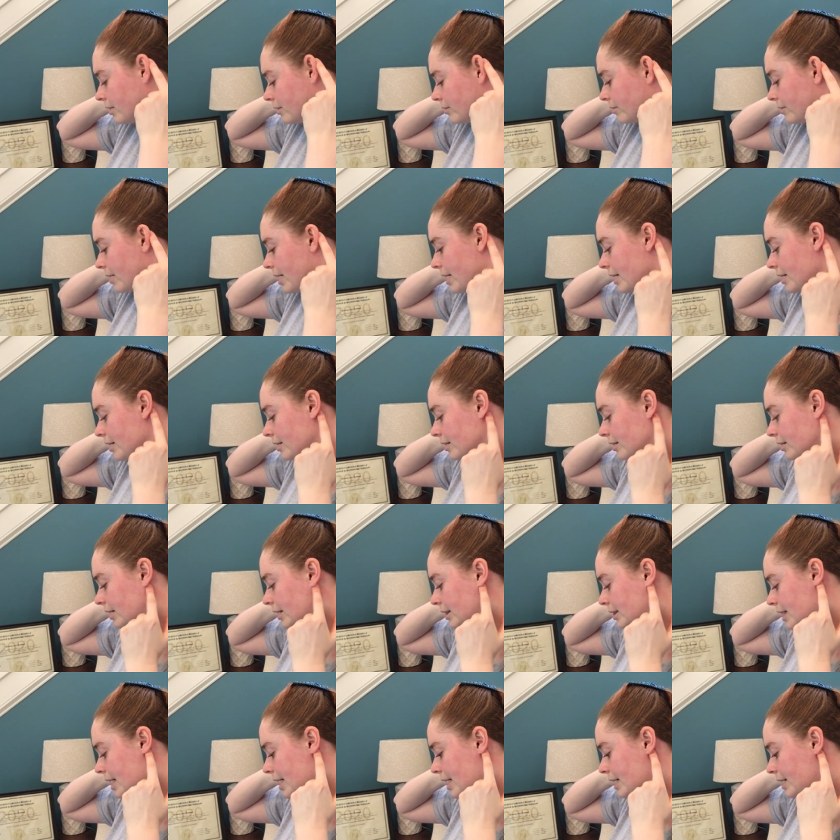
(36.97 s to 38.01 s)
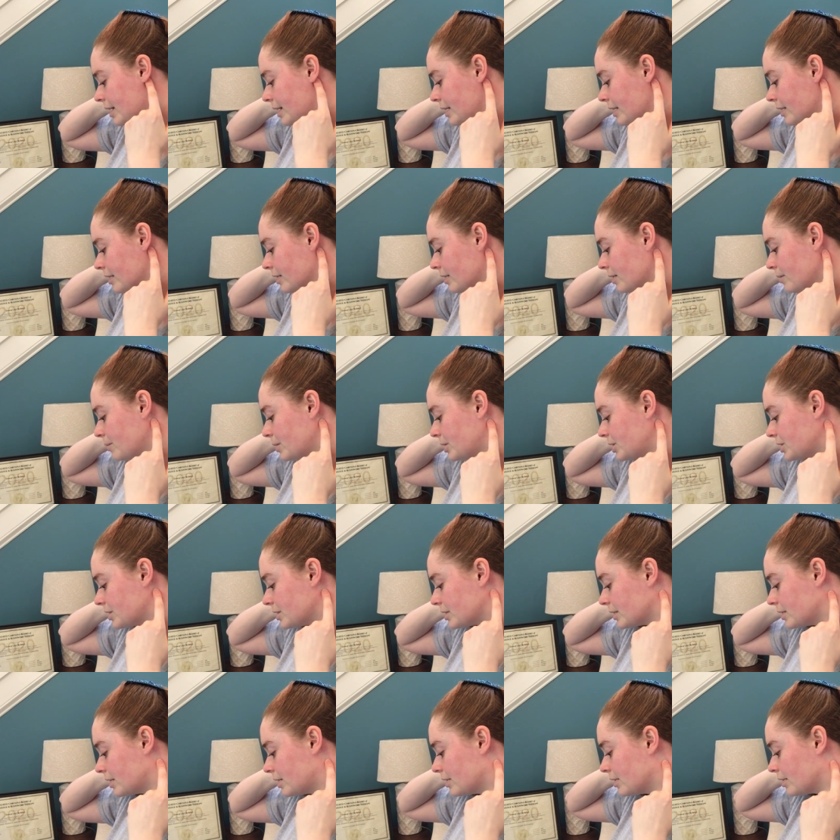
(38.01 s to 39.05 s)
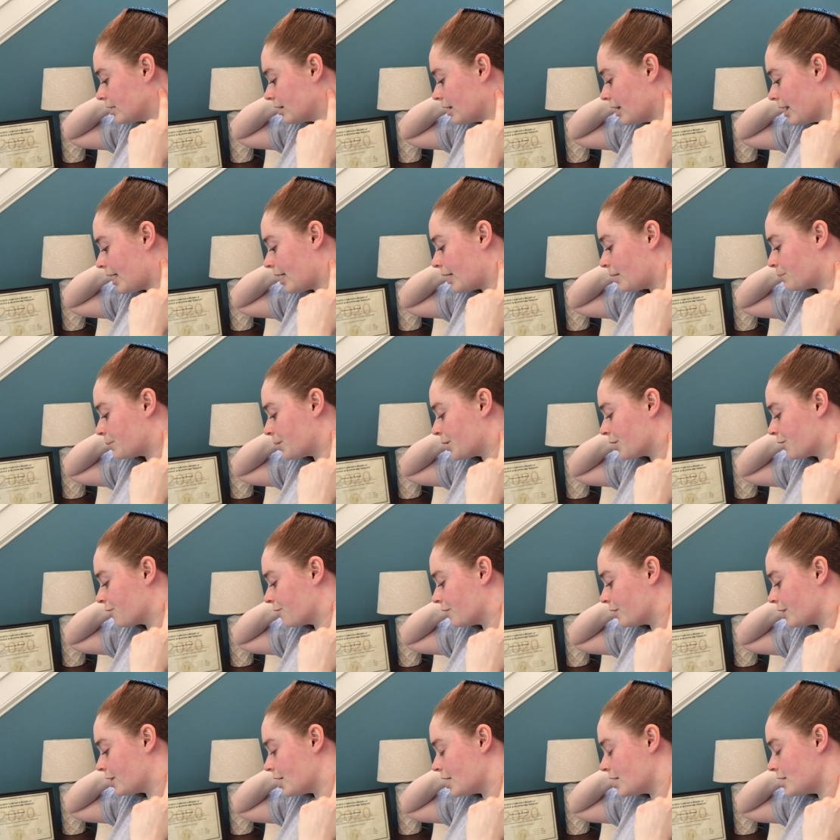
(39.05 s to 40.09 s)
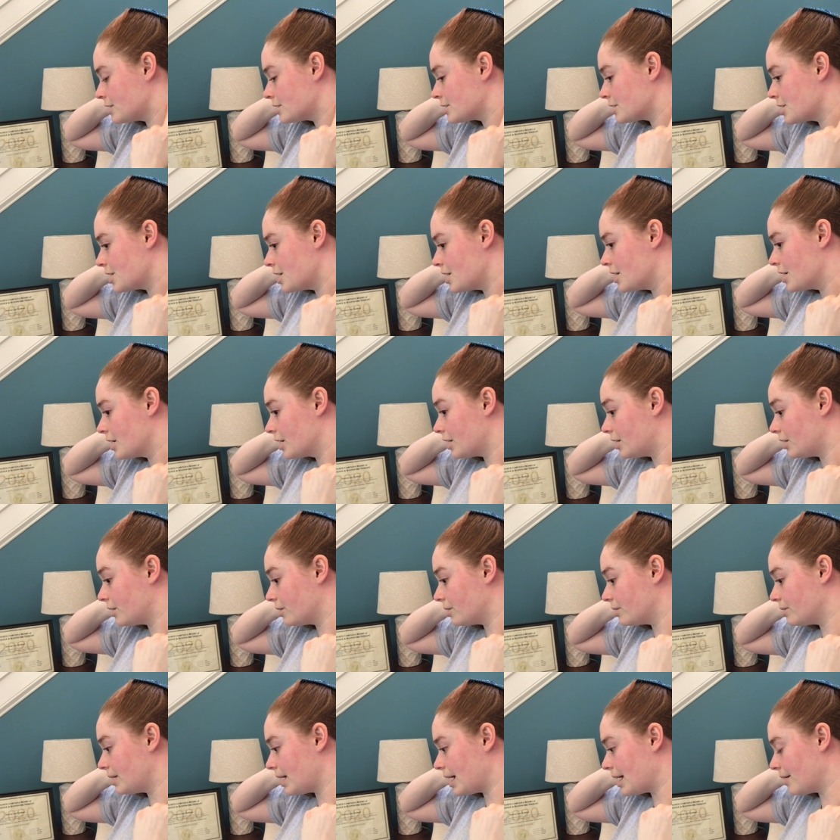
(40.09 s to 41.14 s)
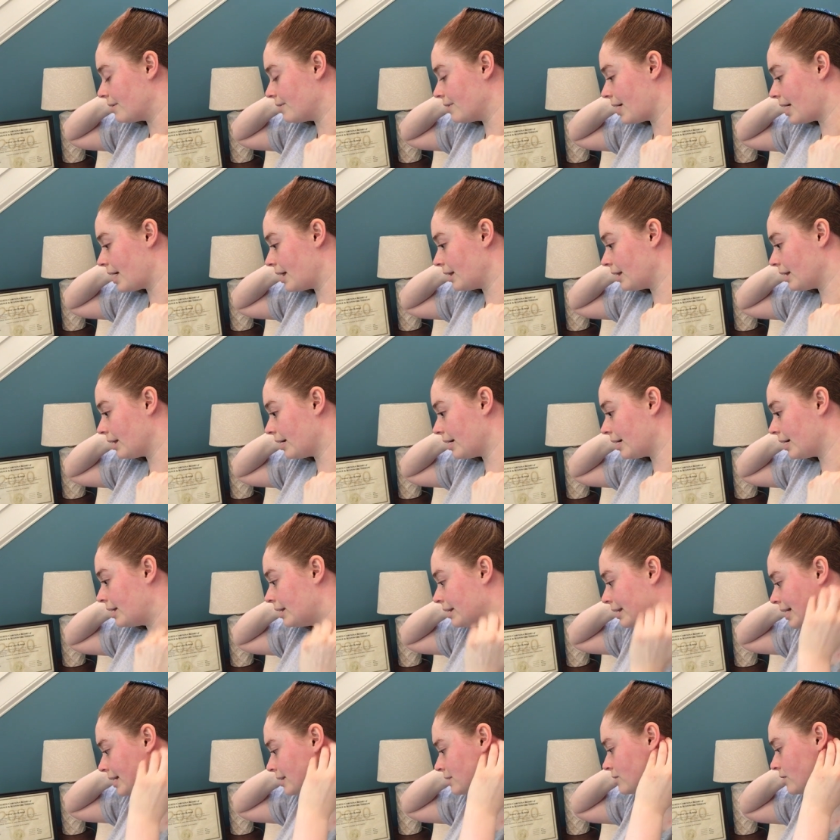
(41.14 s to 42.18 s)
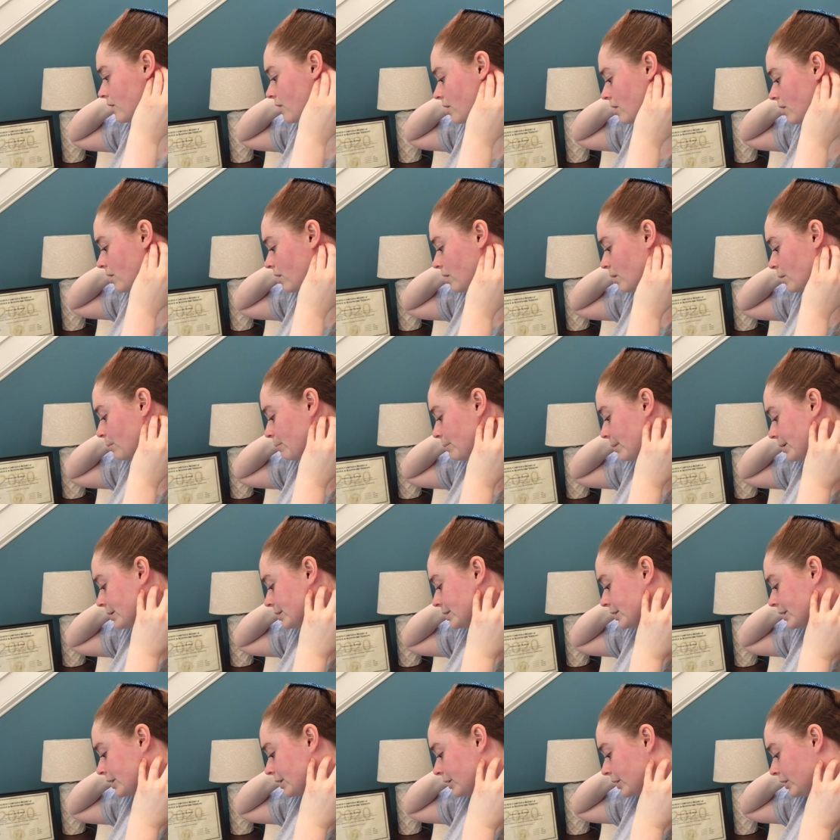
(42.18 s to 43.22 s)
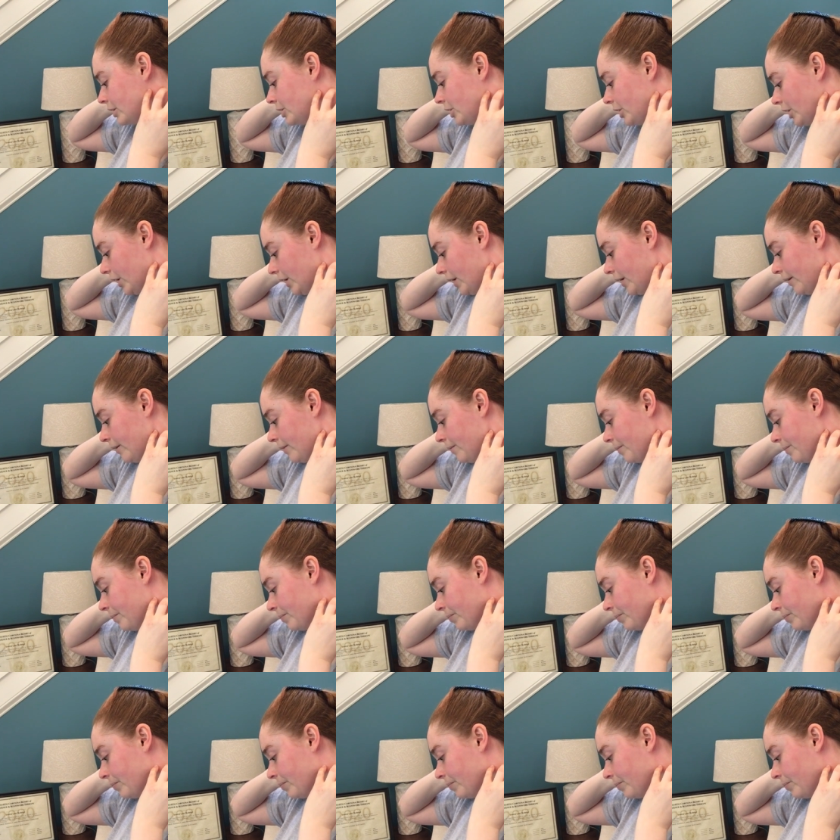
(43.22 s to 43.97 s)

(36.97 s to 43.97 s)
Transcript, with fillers: right underneath that ear, which is a good landmark for this, I'm gonna go down that line, that's all musculature.